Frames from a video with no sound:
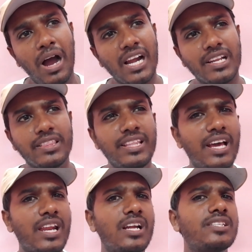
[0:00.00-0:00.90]
But
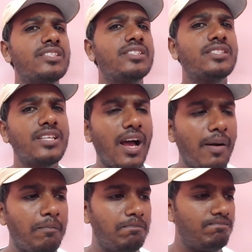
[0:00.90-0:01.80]
there are
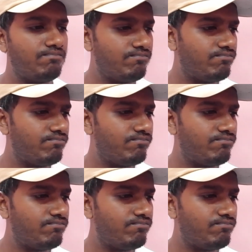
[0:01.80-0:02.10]
some